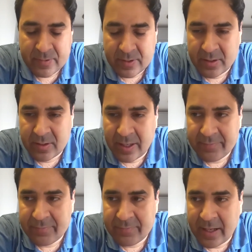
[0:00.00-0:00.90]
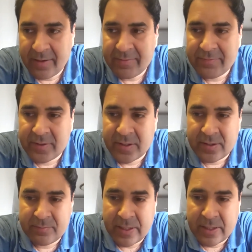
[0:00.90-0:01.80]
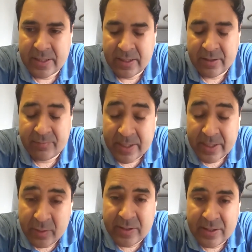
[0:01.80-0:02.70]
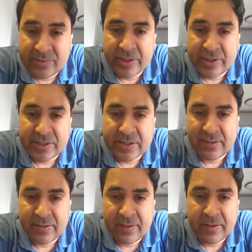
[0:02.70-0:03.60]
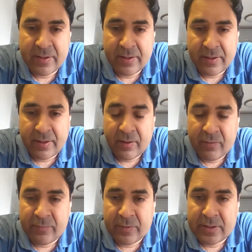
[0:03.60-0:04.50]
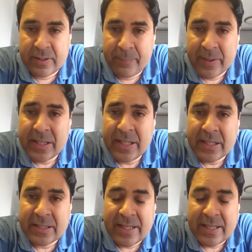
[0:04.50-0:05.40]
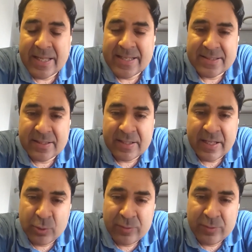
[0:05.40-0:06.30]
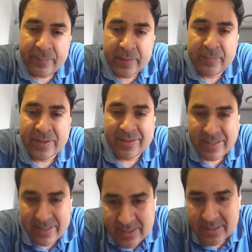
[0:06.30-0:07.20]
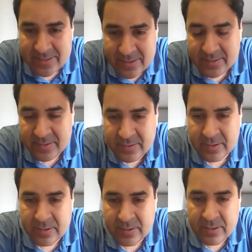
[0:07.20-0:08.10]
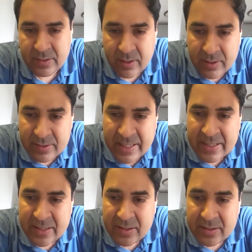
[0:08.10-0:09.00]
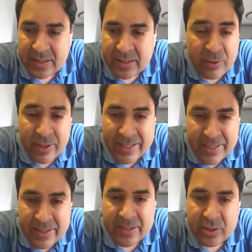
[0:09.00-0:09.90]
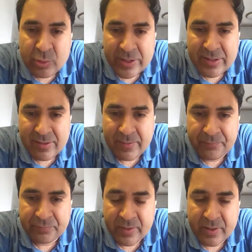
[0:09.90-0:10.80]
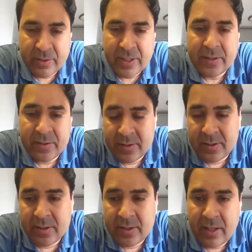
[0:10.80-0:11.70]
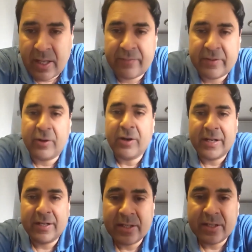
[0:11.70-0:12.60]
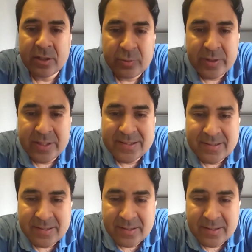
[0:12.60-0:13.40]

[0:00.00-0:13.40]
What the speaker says: I have plenty of illustrations. Typically, in case there are two separate placentas, then they are not identical twins. Okay, and if they're not identical twins,